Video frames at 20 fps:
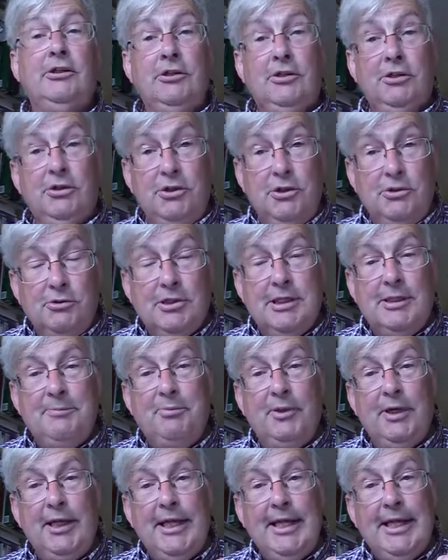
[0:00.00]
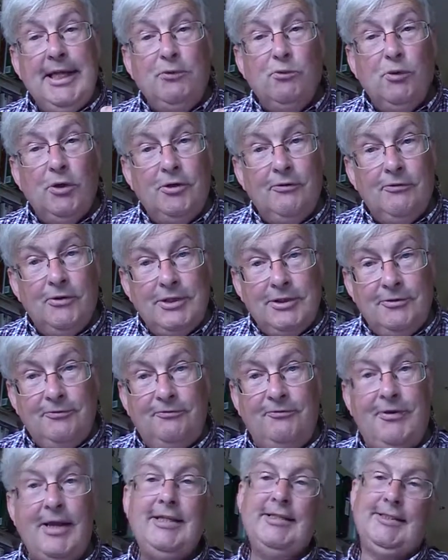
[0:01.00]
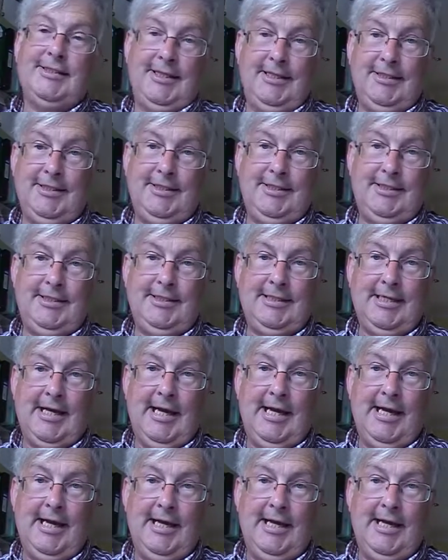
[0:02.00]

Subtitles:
Usually bringing in one of the defences